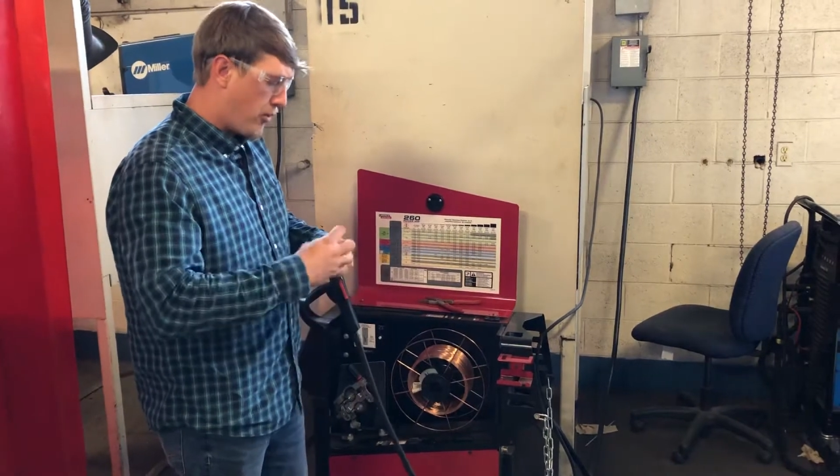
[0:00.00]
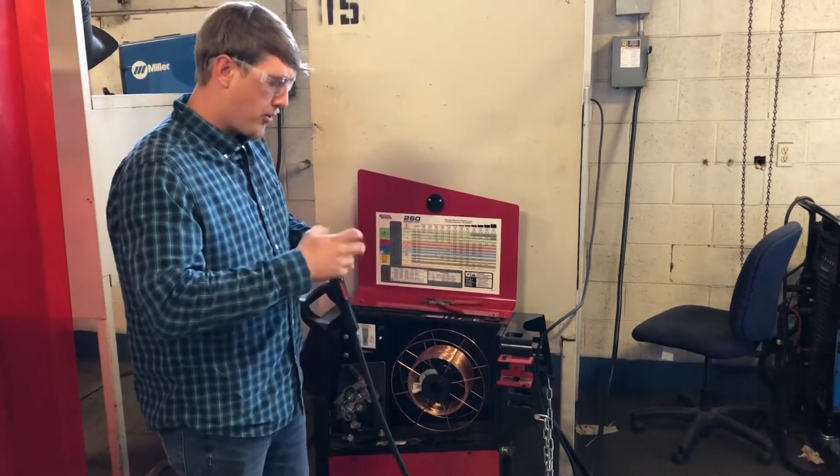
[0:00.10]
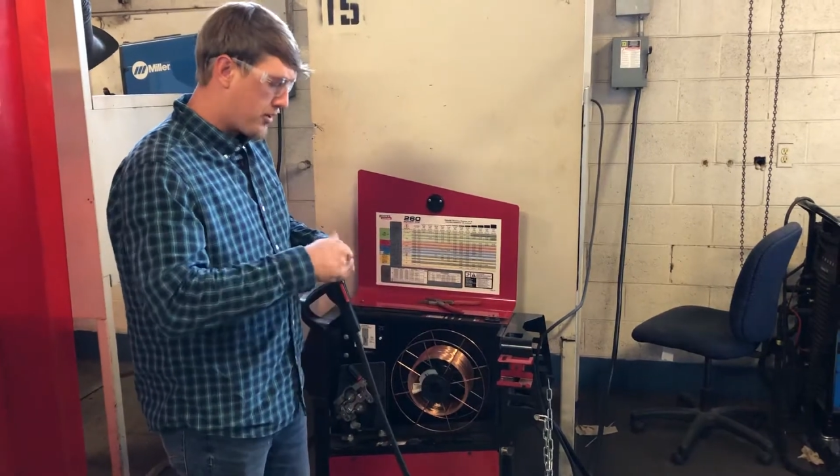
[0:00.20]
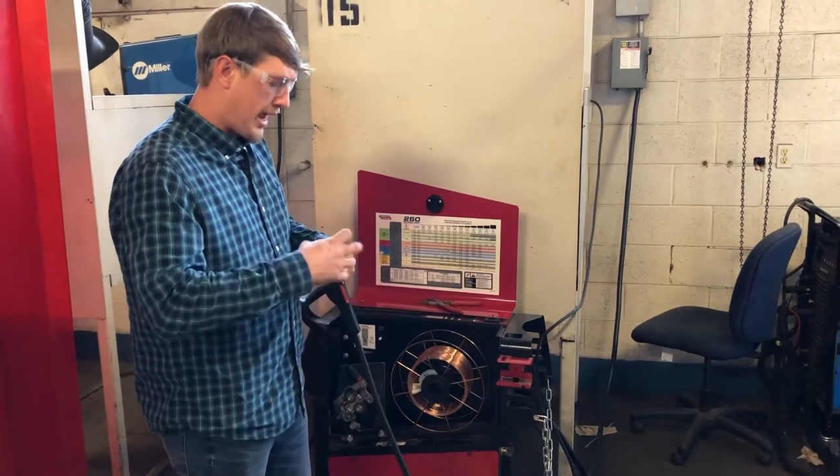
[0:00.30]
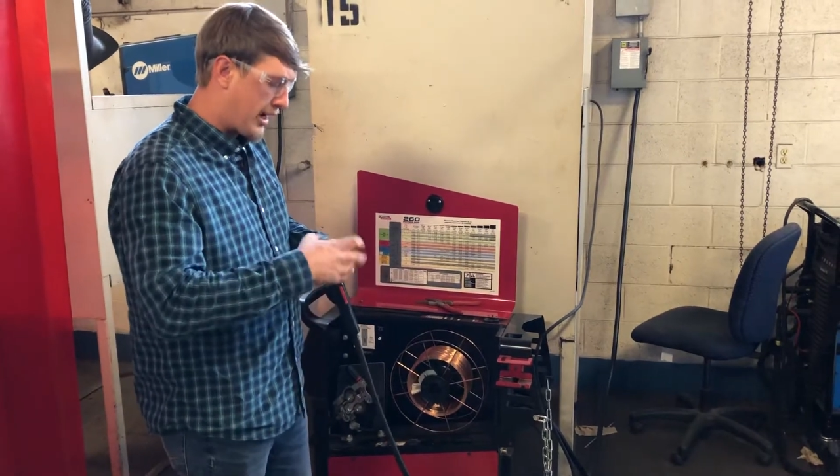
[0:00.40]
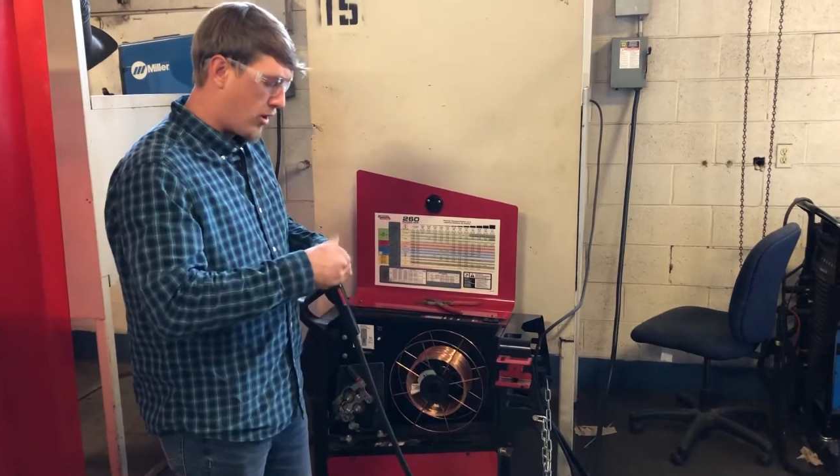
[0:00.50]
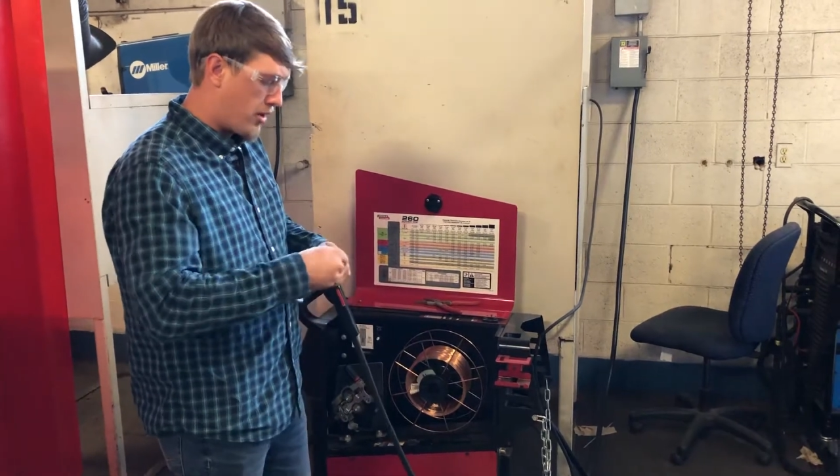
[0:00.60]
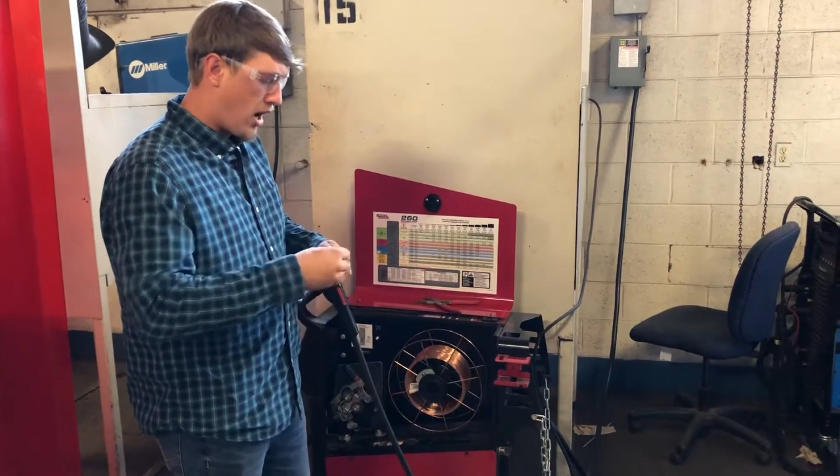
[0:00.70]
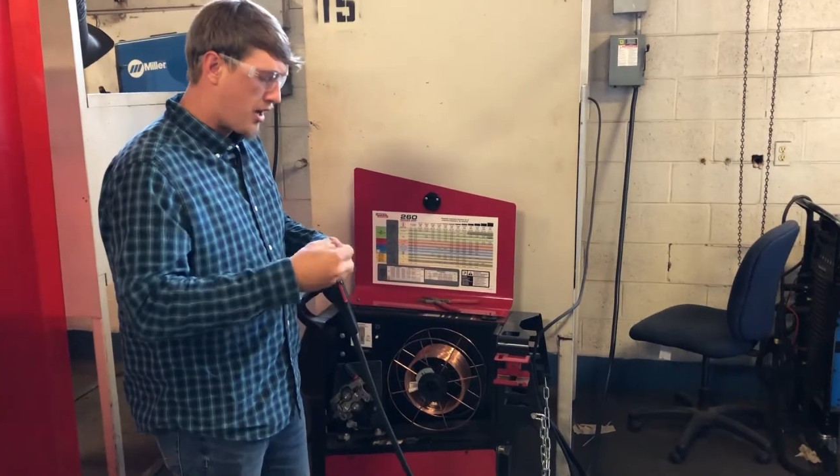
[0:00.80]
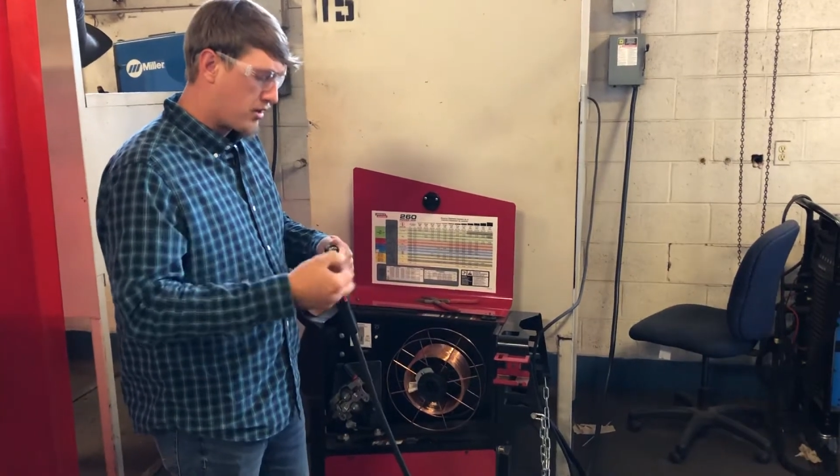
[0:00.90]
we want to take
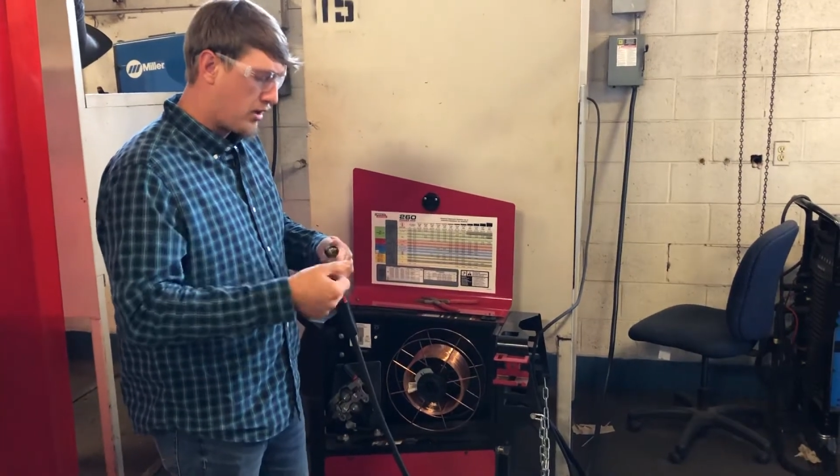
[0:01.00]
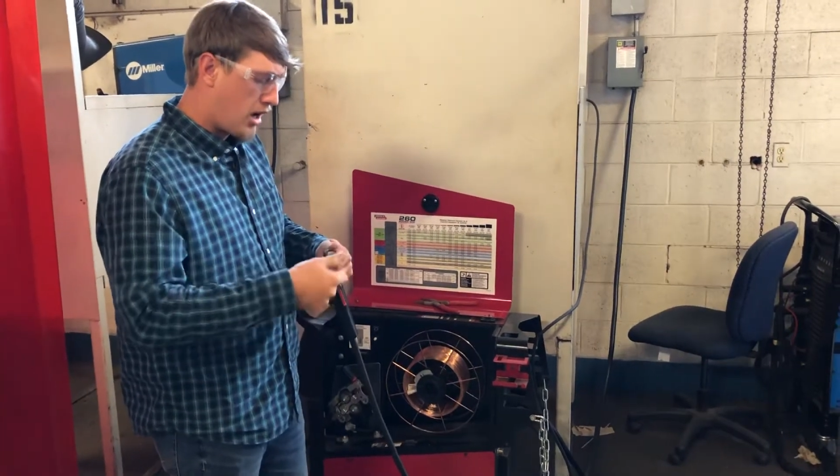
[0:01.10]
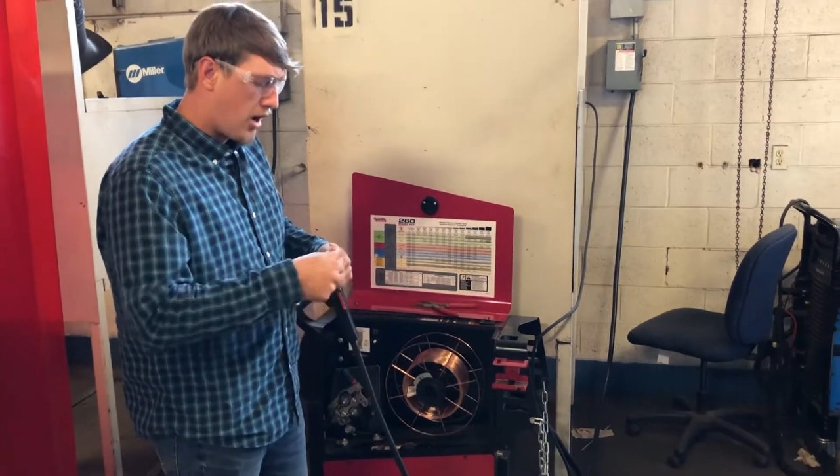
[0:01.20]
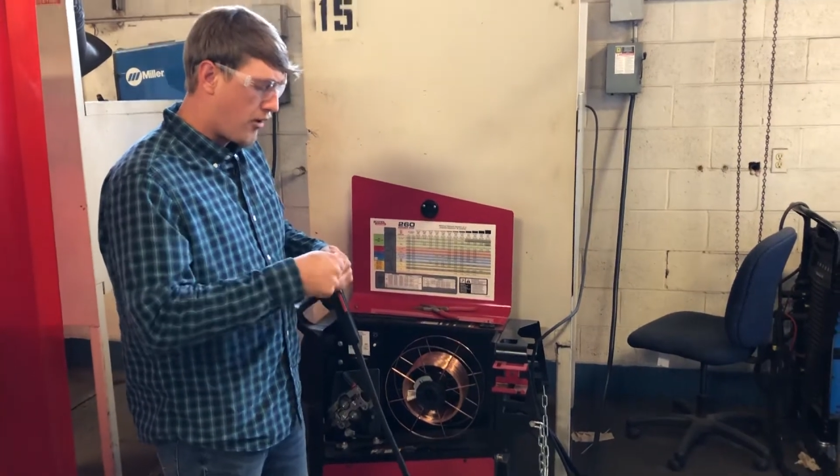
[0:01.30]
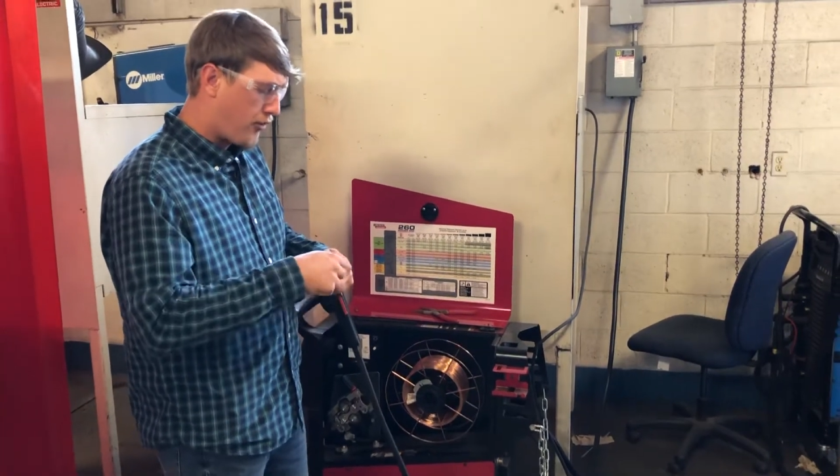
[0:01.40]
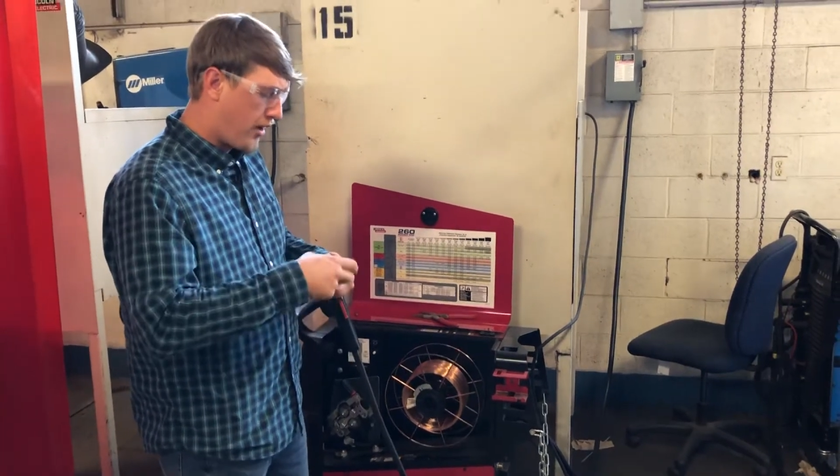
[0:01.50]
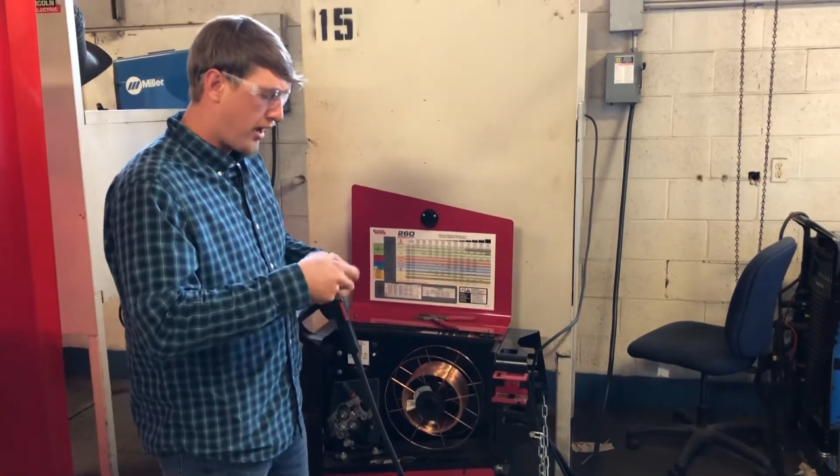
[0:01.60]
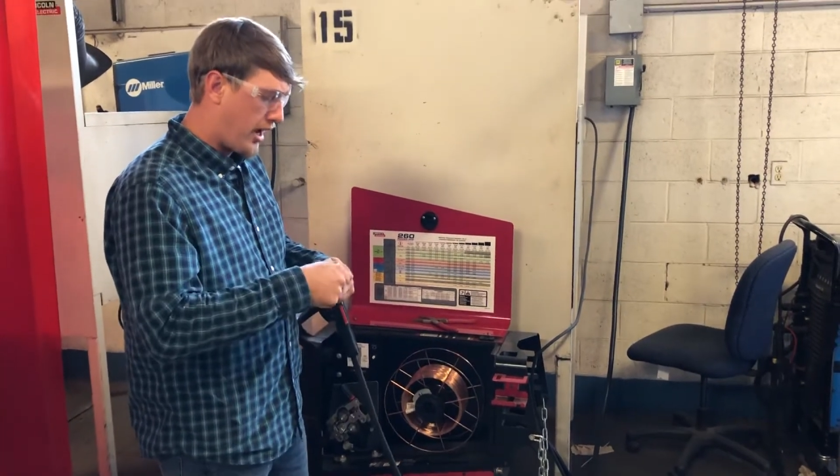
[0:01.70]
our nozzle off